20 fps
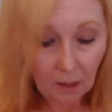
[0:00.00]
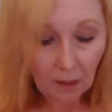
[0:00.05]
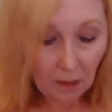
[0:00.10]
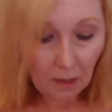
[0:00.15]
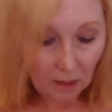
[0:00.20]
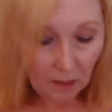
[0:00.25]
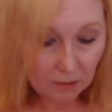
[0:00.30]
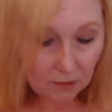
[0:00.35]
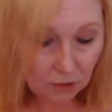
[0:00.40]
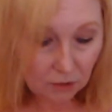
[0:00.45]

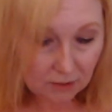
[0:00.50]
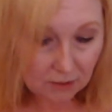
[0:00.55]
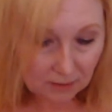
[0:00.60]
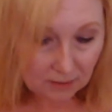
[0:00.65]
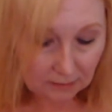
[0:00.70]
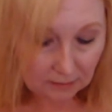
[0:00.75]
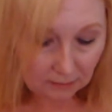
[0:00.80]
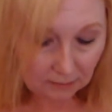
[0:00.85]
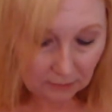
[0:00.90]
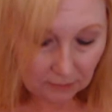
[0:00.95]
and just
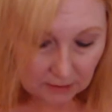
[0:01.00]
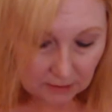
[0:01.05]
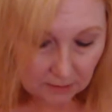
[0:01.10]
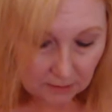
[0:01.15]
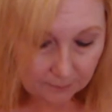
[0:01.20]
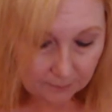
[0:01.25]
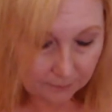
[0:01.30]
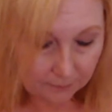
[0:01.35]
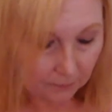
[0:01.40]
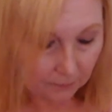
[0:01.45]
leave it.
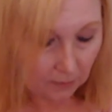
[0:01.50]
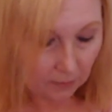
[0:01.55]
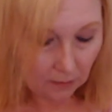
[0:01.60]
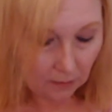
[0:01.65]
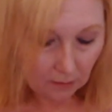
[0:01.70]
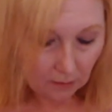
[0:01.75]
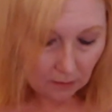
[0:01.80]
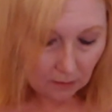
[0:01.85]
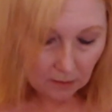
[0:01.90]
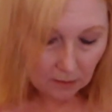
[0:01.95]

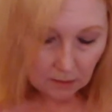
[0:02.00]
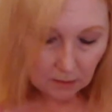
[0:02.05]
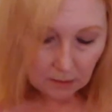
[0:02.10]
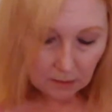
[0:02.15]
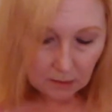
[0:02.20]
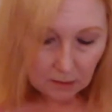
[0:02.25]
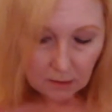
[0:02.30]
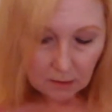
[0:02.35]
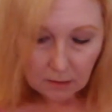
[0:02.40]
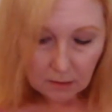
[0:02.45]

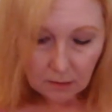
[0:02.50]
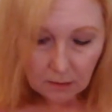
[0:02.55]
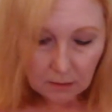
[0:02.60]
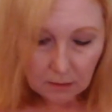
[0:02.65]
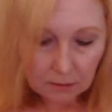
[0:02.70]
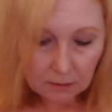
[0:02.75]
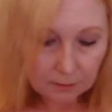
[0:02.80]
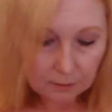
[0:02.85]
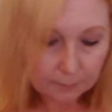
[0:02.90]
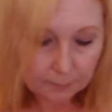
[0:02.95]

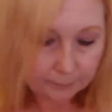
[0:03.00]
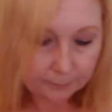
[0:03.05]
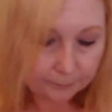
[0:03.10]
I